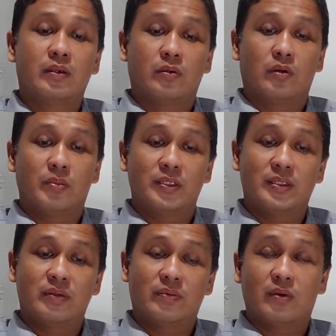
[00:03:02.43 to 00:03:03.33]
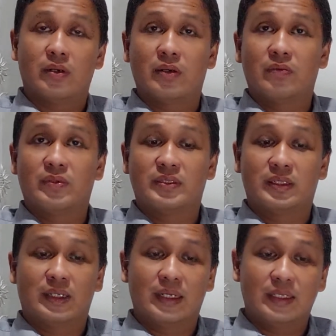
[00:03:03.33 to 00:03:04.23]
Commission for
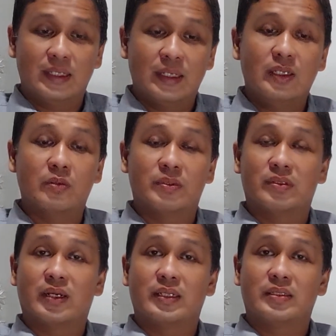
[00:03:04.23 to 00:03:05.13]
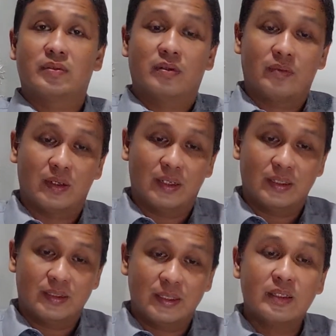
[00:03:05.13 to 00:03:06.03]
Investigating Human Rights
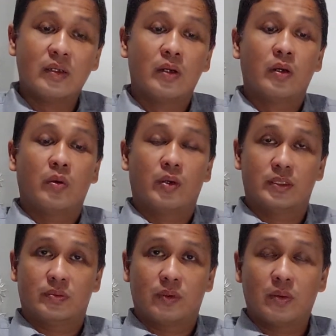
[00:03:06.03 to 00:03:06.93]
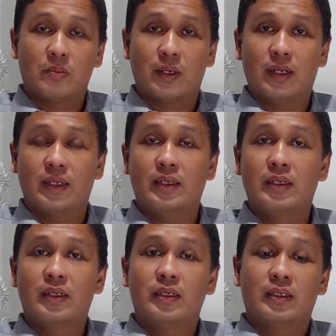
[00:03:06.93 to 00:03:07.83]
Violation, was formed by
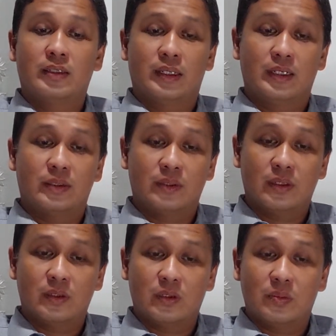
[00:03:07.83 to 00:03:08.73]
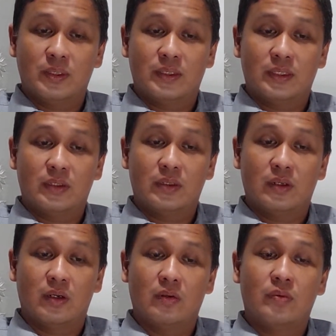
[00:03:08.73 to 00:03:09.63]
National Commission
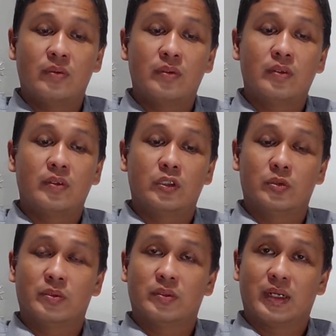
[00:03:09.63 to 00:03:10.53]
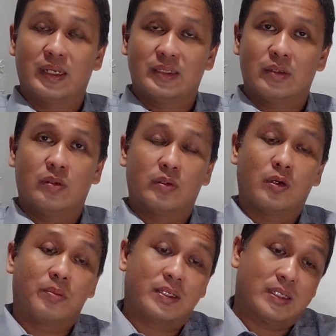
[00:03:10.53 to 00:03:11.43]
of Human Rights, or
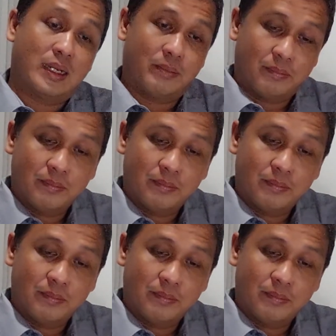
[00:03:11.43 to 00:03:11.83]
Komnas HAM.